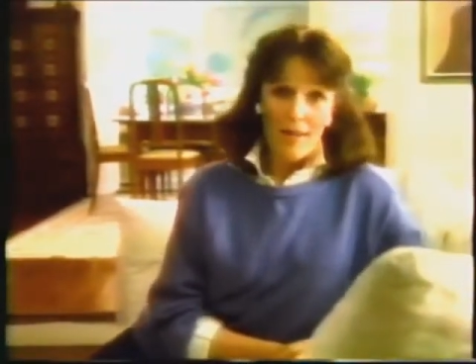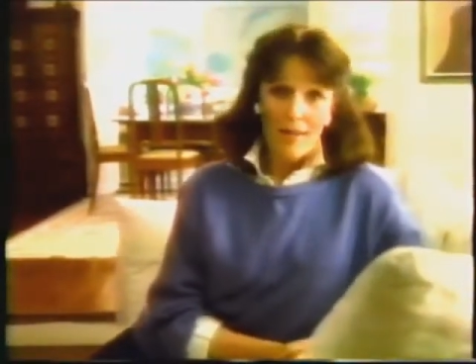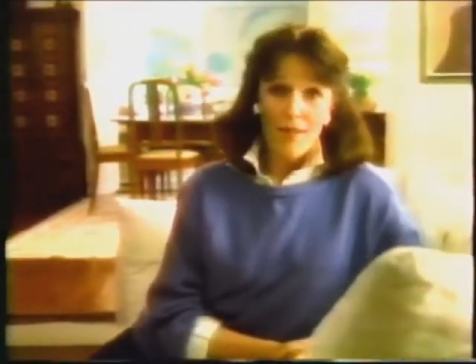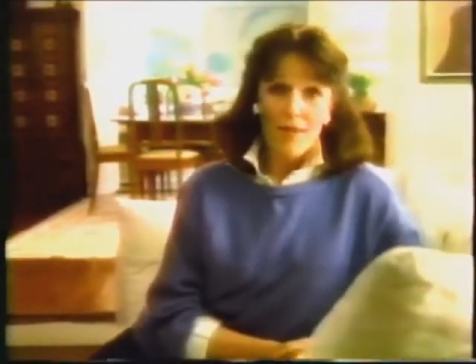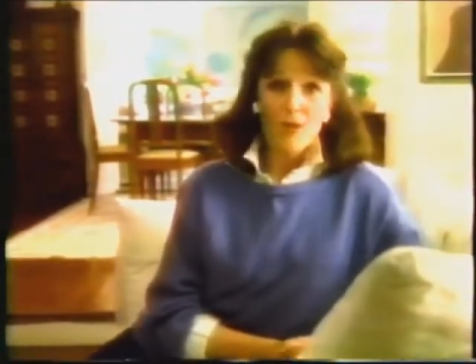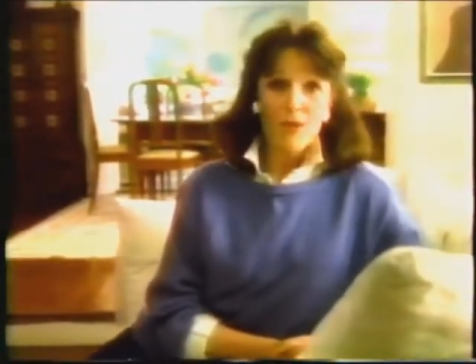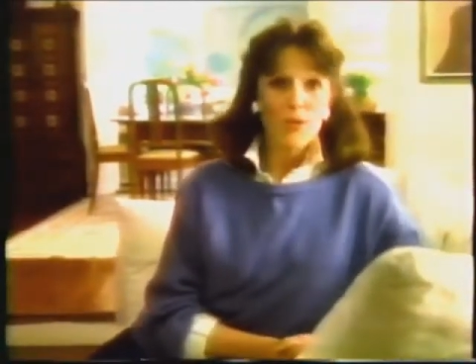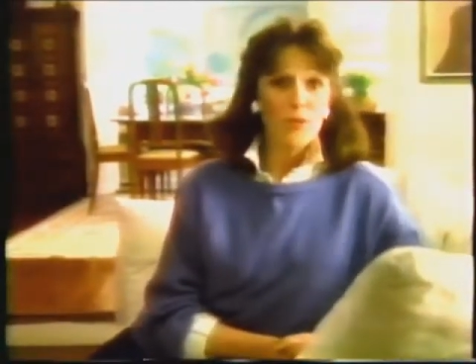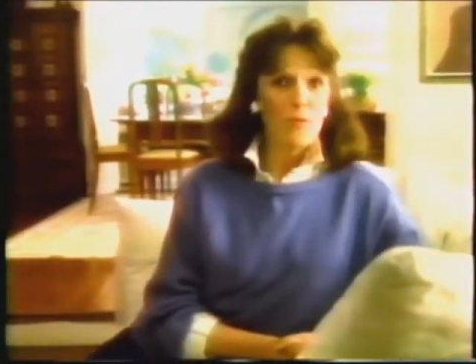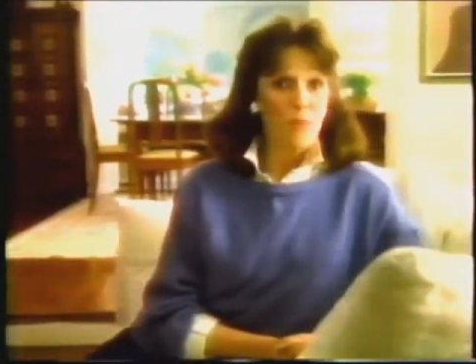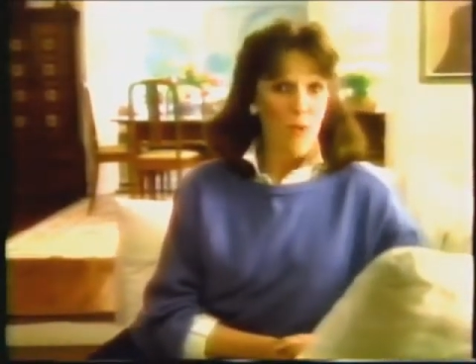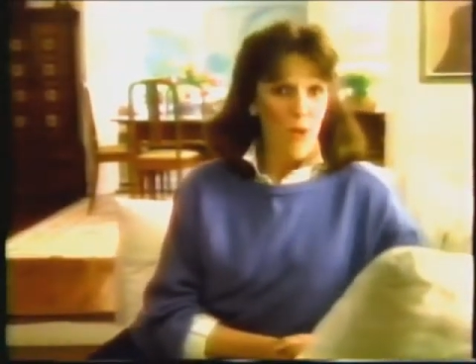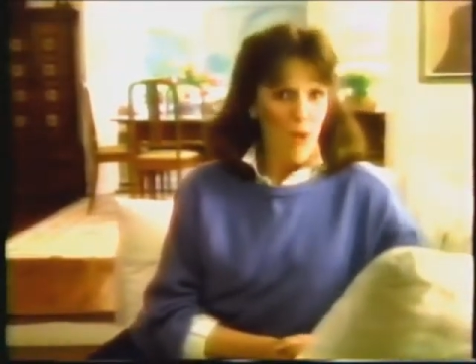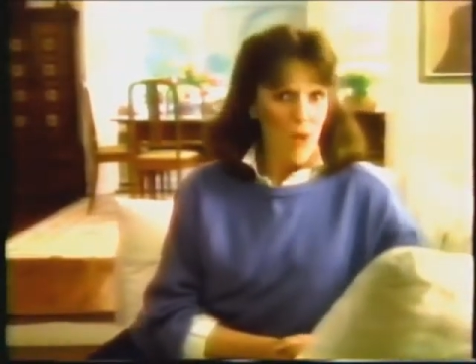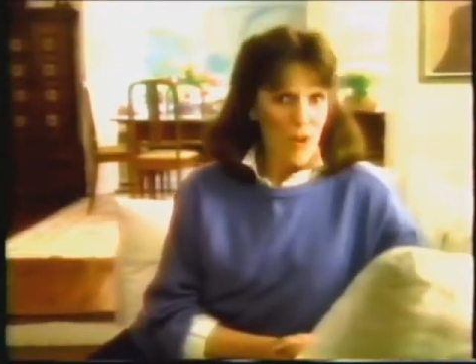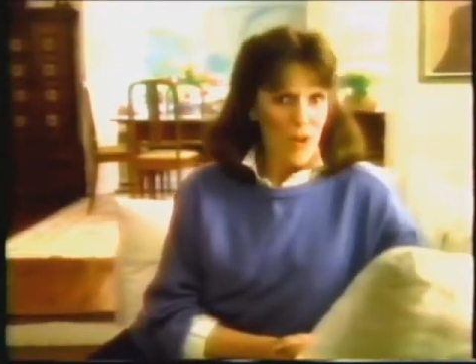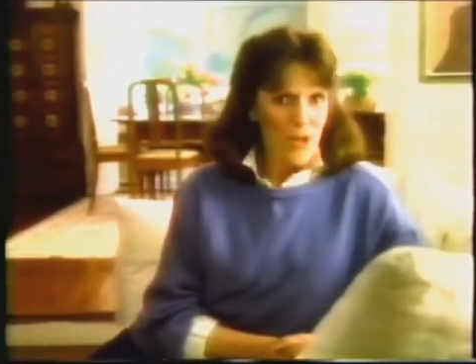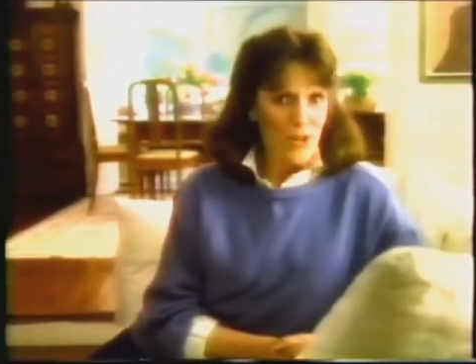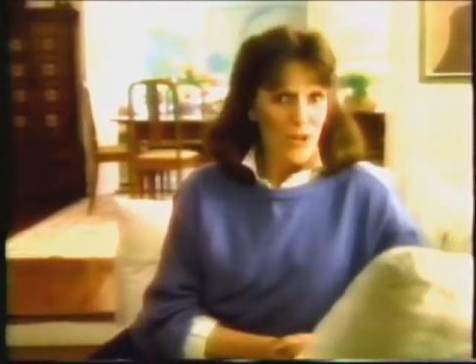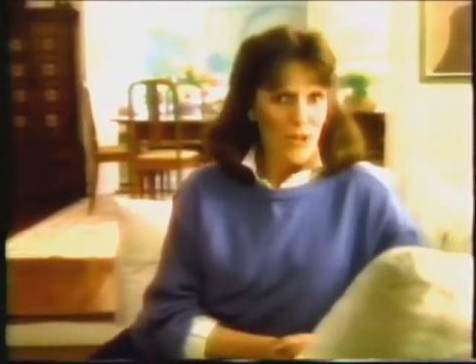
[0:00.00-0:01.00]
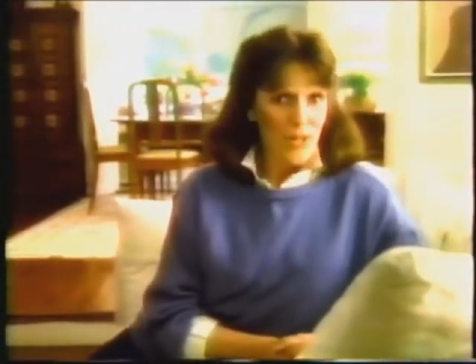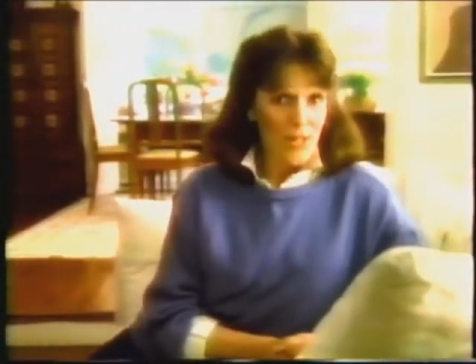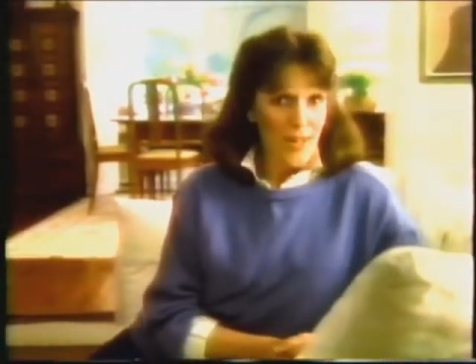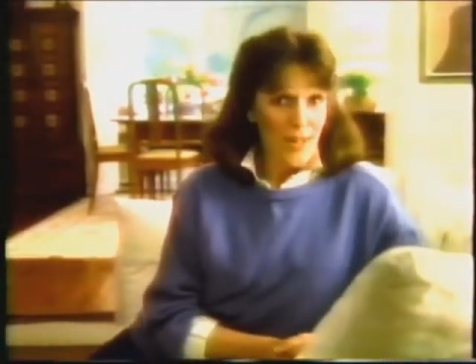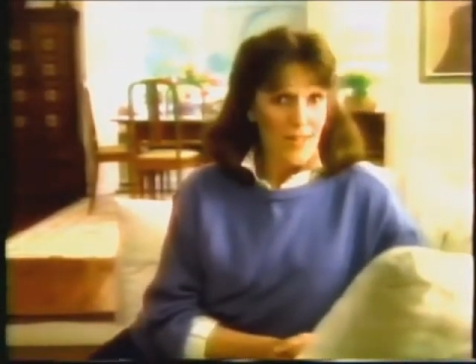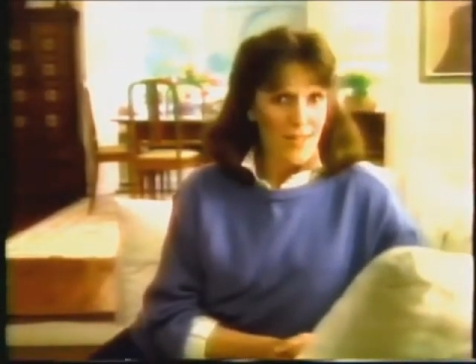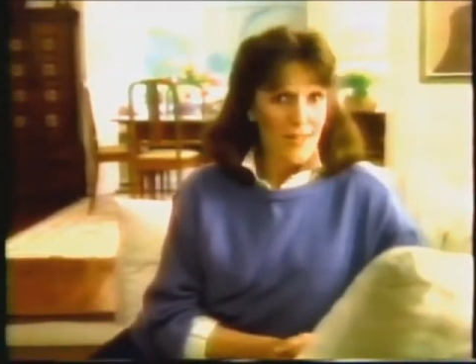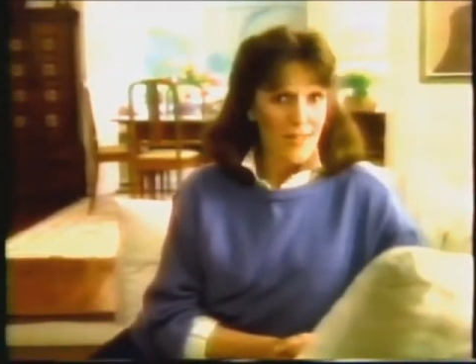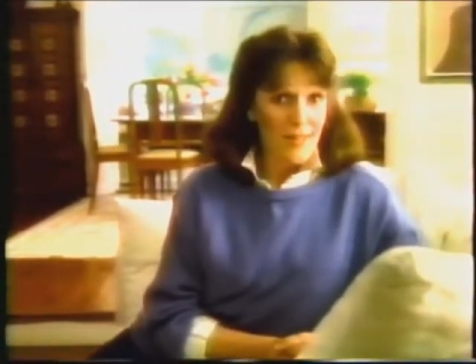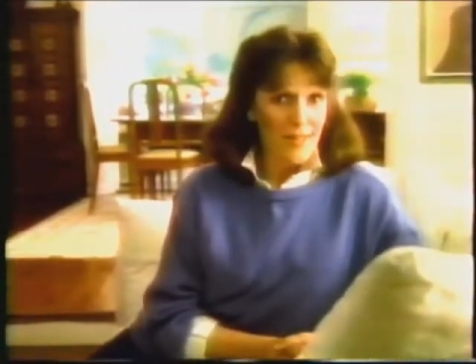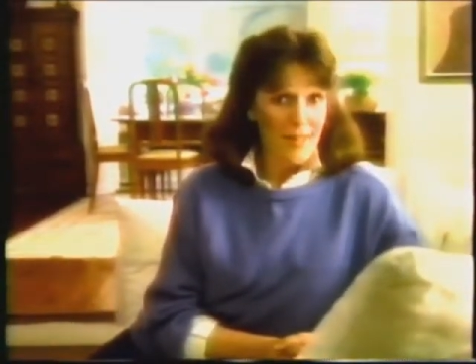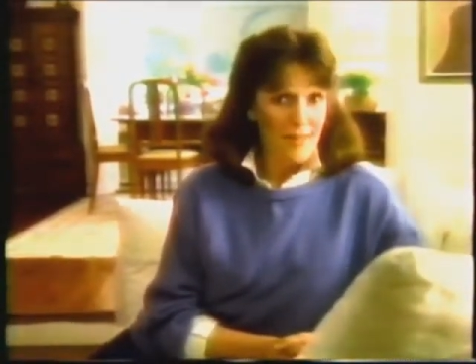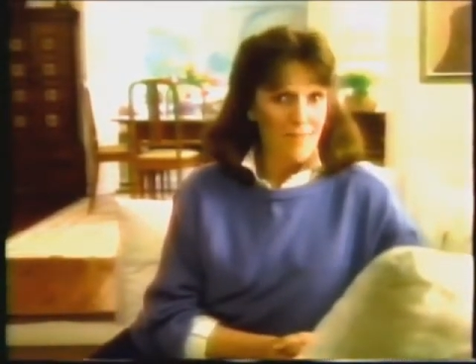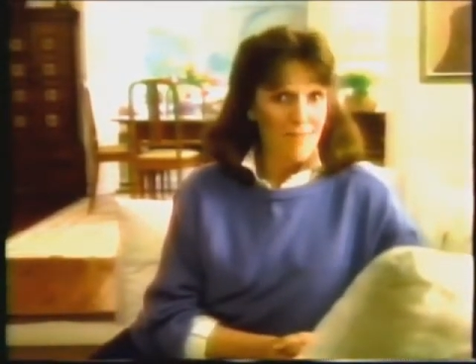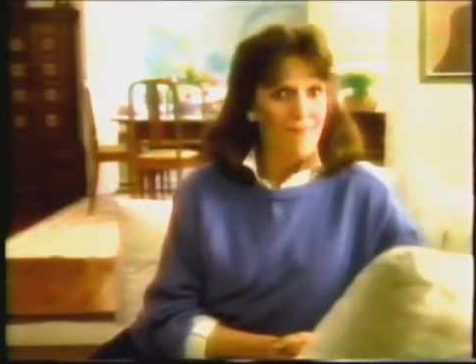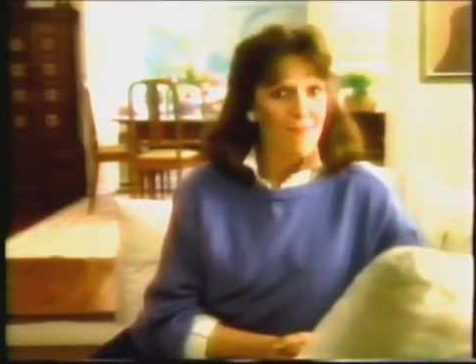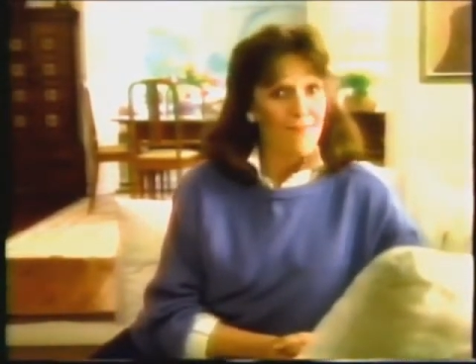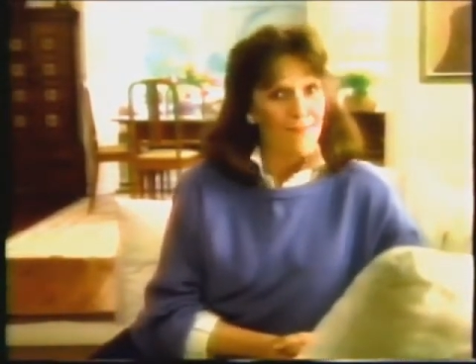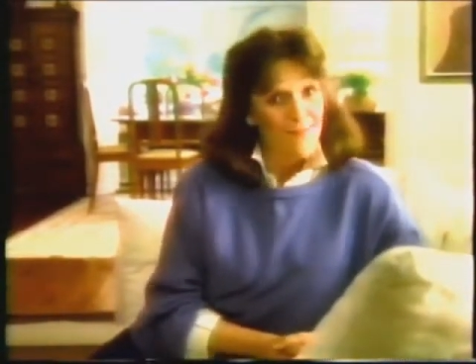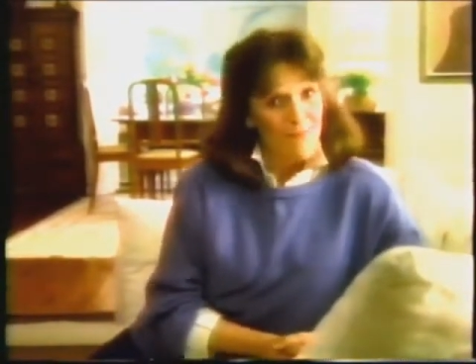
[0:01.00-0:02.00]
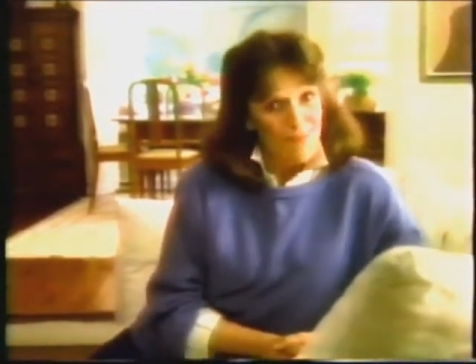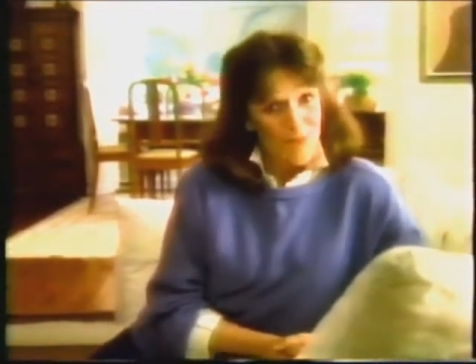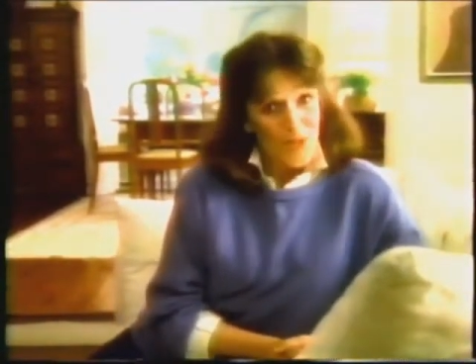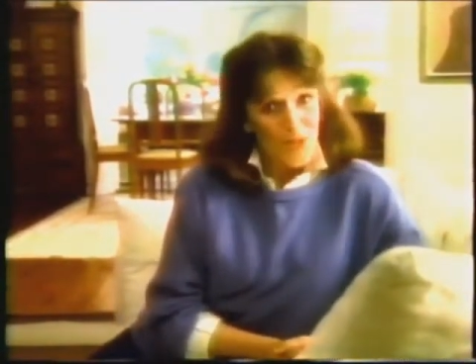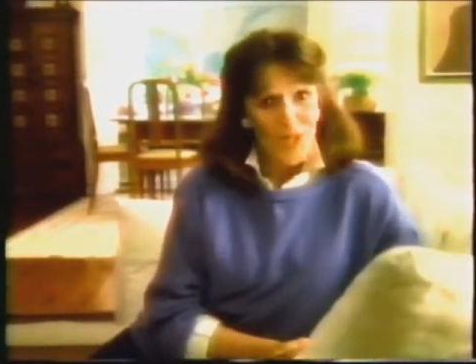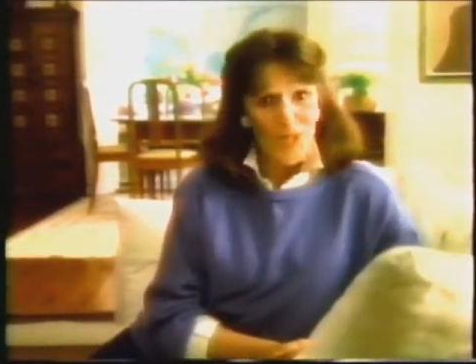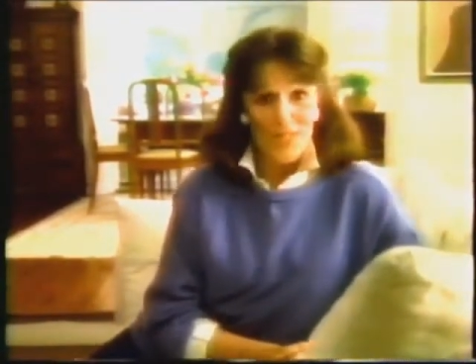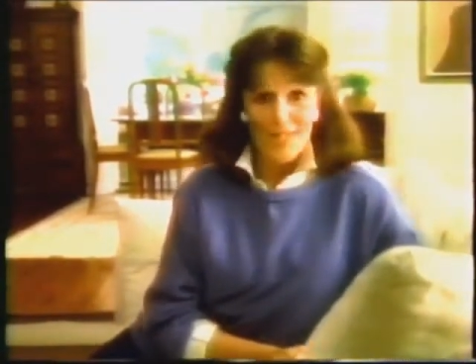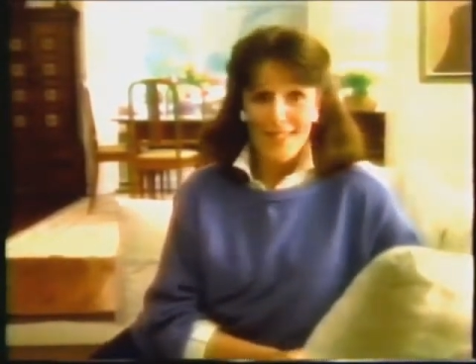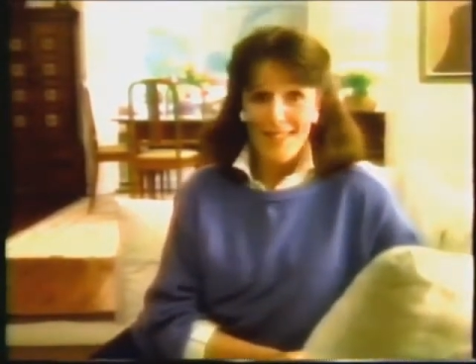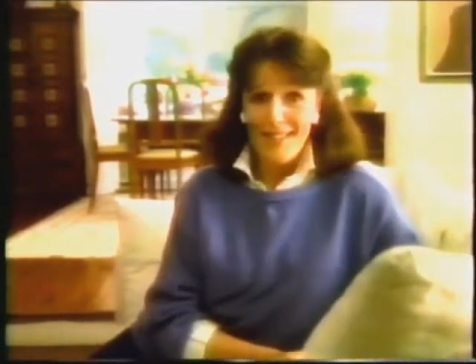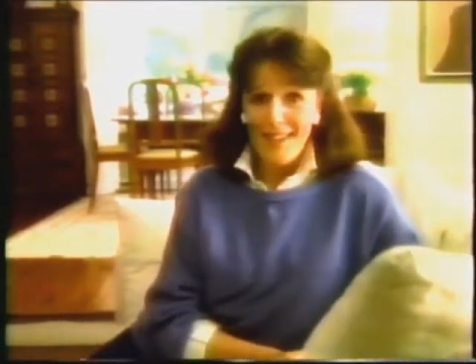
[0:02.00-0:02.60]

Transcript: there's more in your dust than just